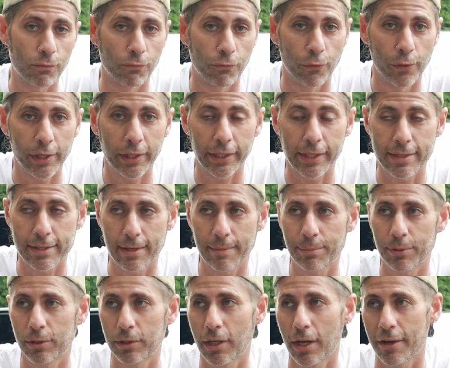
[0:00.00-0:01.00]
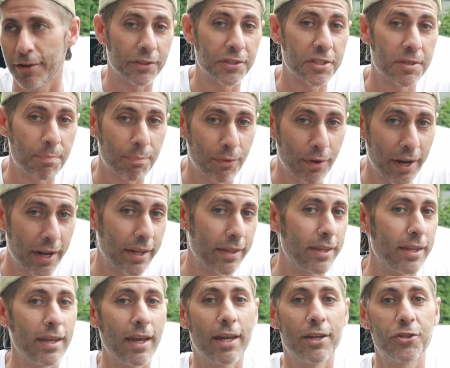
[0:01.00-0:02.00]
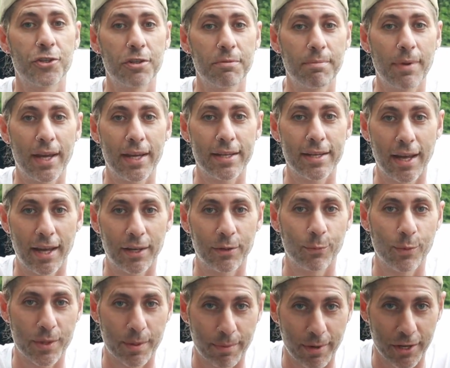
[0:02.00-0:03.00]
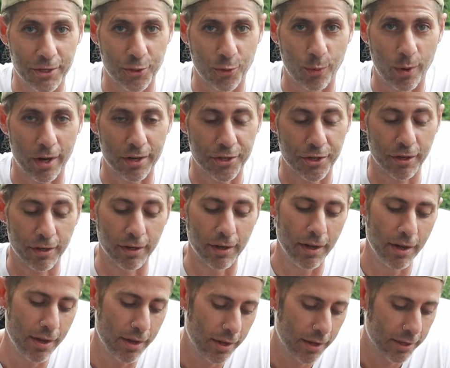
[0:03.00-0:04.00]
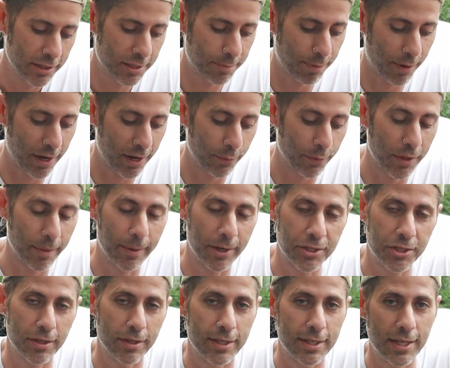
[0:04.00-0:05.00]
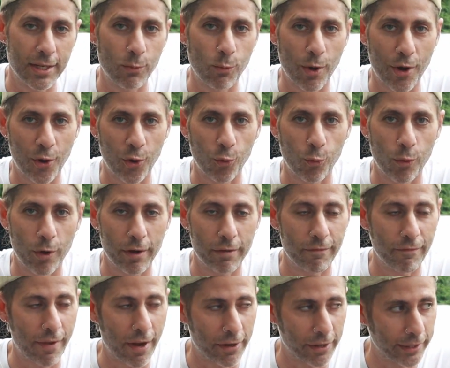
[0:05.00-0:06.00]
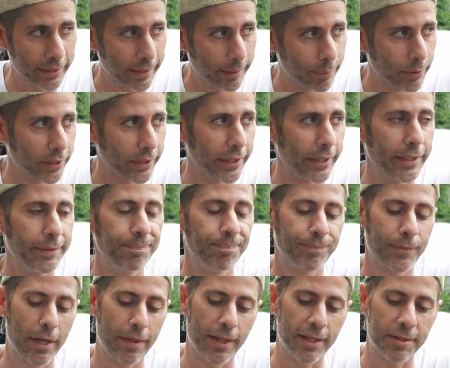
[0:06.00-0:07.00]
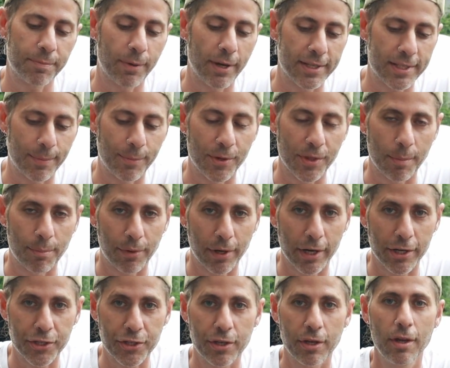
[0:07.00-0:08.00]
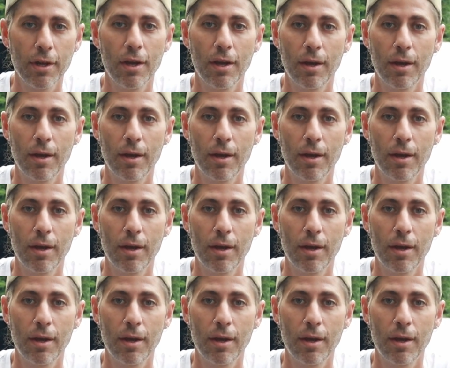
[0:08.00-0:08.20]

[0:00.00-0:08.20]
really simple. I'll spray the engine bay down with a pressure washer, spray it with a bunch of the D101 very liberally, and then spray some on the brush,